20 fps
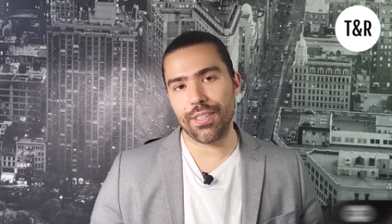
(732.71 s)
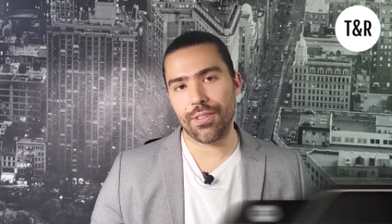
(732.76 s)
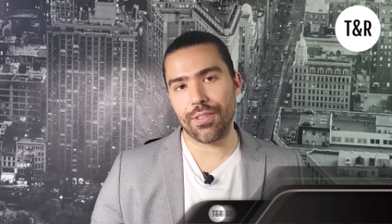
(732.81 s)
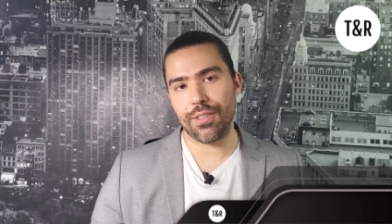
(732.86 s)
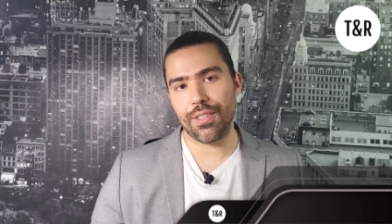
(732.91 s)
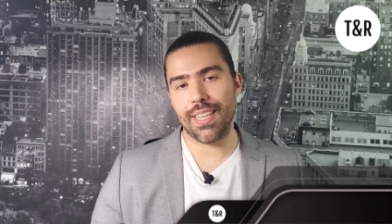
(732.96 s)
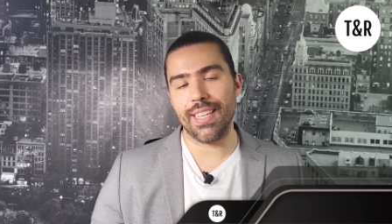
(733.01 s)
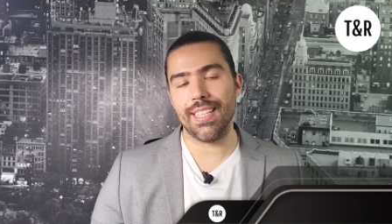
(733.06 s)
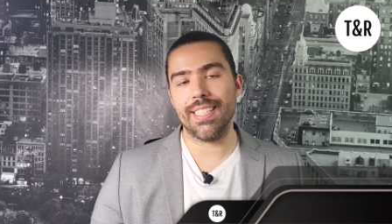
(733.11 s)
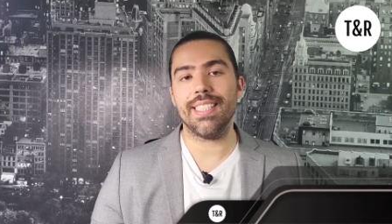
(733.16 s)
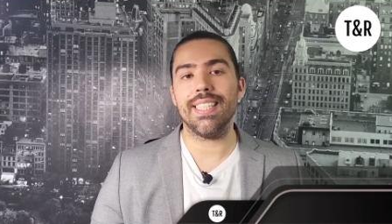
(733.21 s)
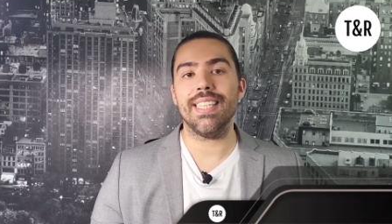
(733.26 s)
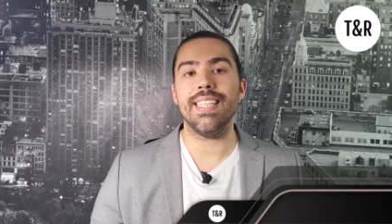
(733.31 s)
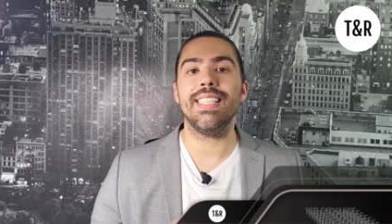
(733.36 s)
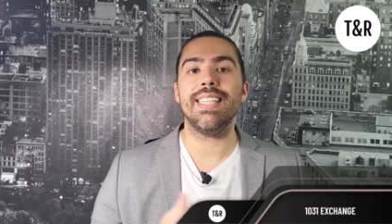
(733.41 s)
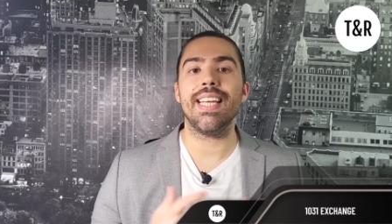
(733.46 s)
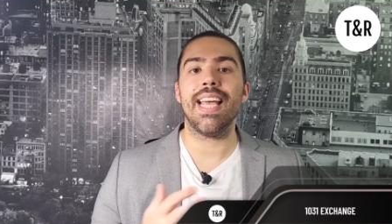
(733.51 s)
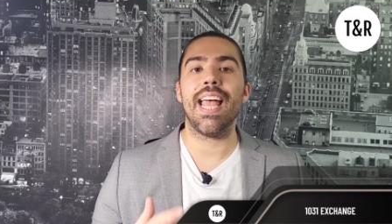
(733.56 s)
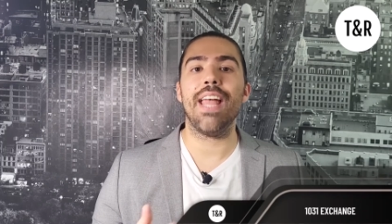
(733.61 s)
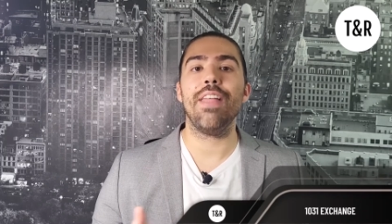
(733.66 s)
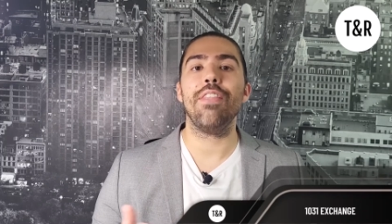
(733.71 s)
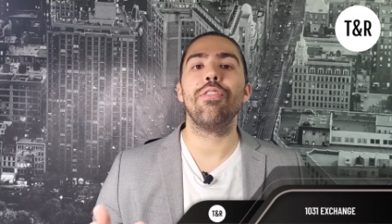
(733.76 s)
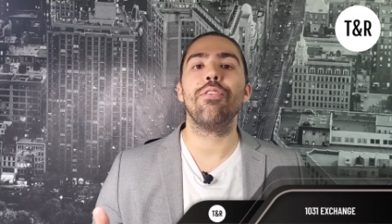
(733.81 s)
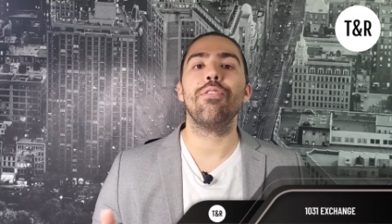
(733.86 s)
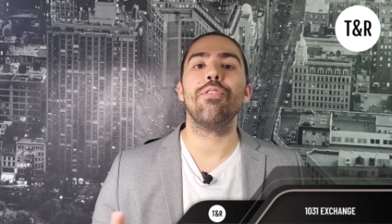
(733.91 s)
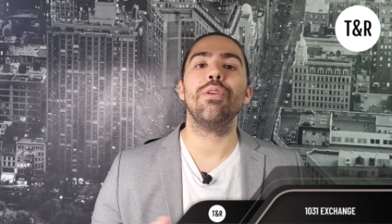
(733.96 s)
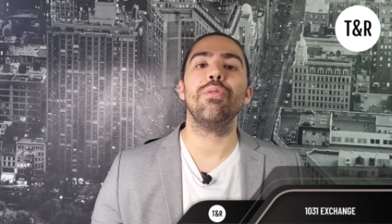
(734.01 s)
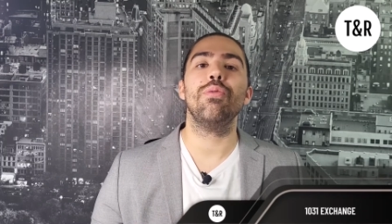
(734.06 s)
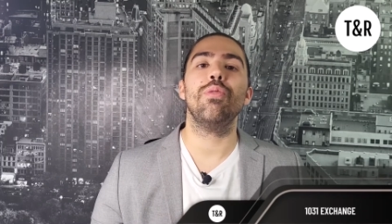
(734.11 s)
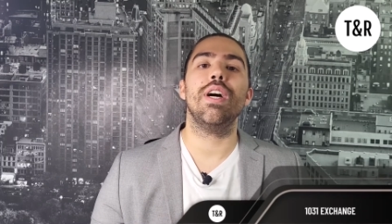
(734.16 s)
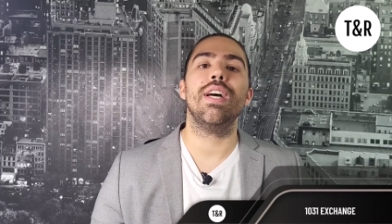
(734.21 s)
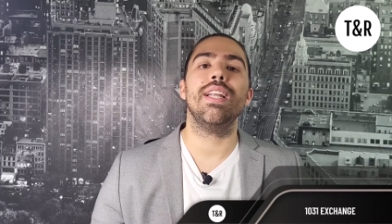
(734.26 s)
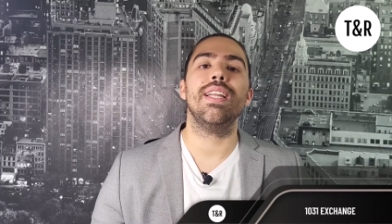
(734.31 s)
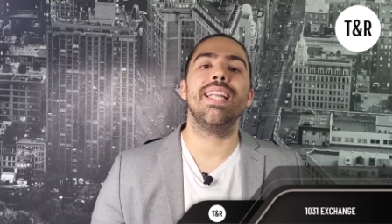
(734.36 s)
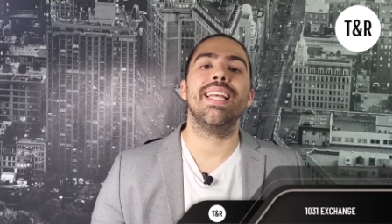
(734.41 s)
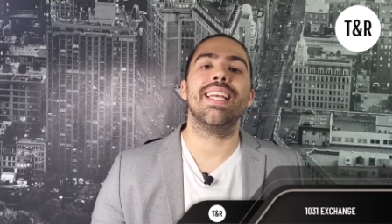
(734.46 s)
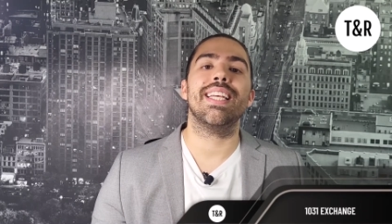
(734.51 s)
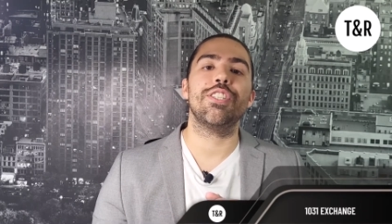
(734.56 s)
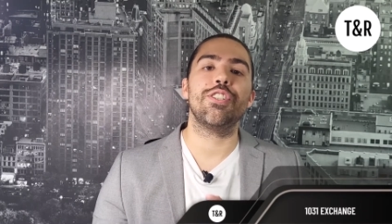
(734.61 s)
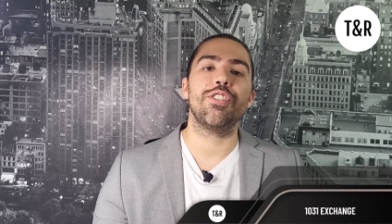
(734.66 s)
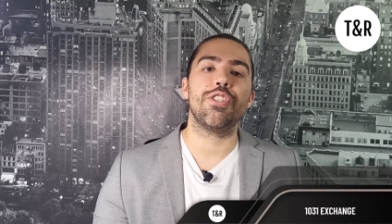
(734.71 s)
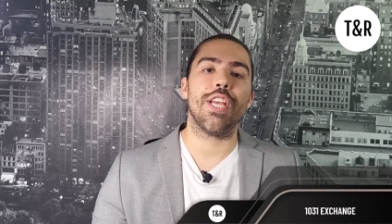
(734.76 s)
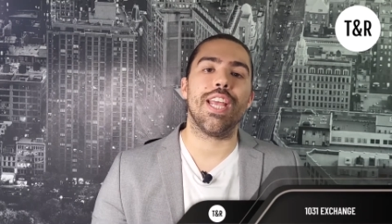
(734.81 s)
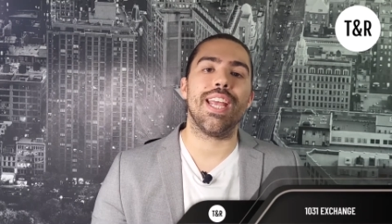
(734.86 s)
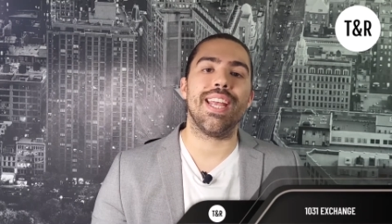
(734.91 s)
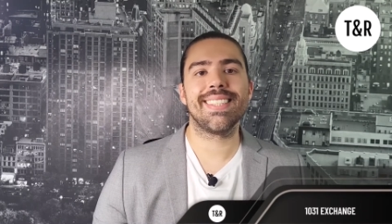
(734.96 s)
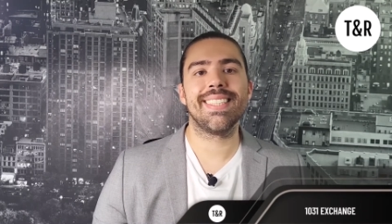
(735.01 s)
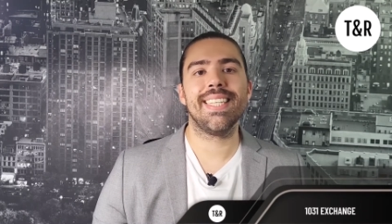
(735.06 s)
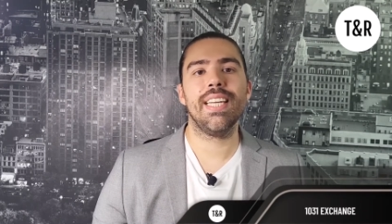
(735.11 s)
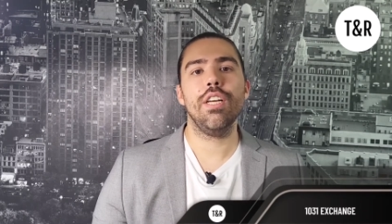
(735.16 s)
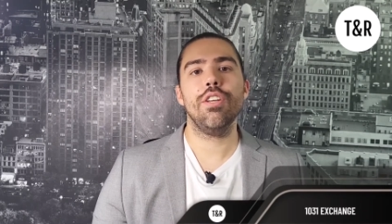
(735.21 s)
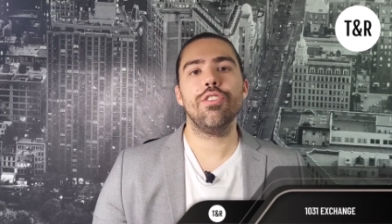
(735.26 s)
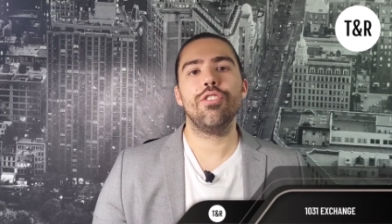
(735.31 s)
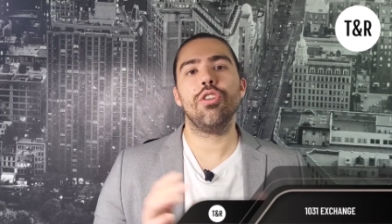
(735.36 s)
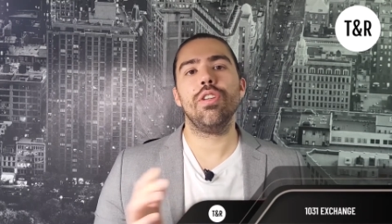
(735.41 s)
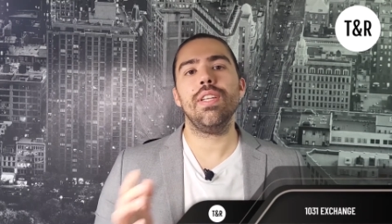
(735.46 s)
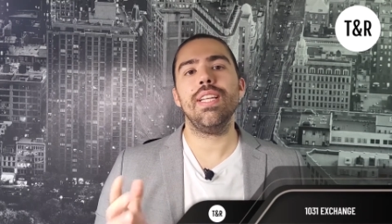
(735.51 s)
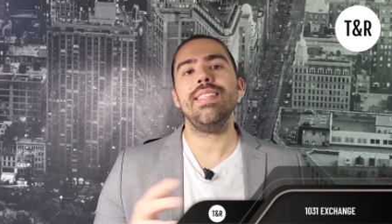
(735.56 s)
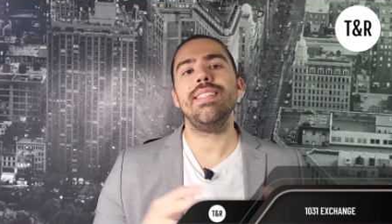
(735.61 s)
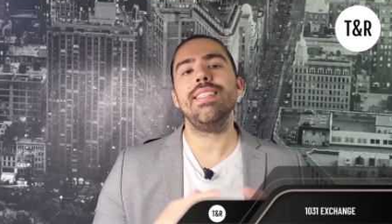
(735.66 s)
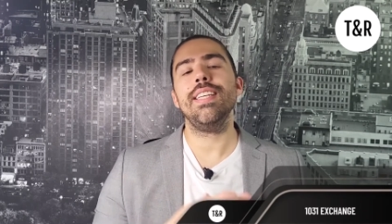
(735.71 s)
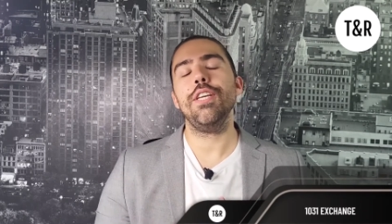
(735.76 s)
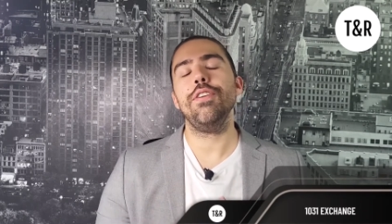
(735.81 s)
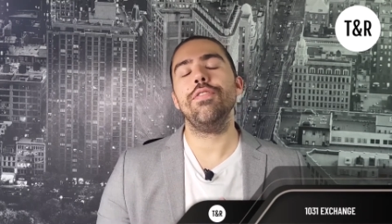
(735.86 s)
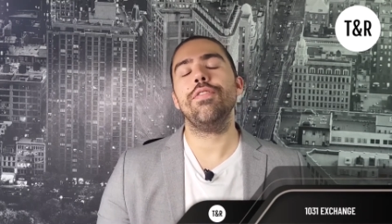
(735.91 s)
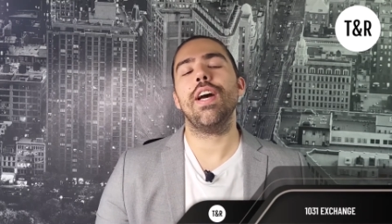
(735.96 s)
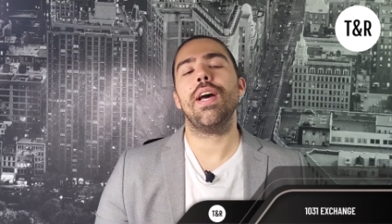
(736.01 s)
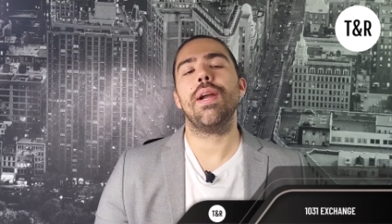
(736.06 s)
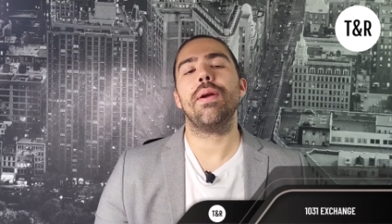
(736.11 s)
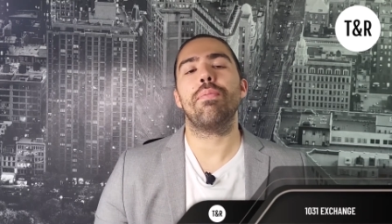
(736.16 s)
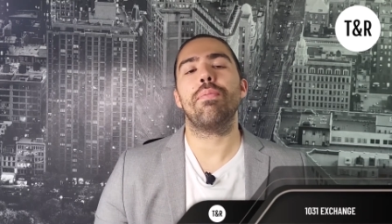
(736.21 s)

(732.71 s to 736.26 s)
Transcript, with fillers: It's the 1031 exchange. So let's say you've got a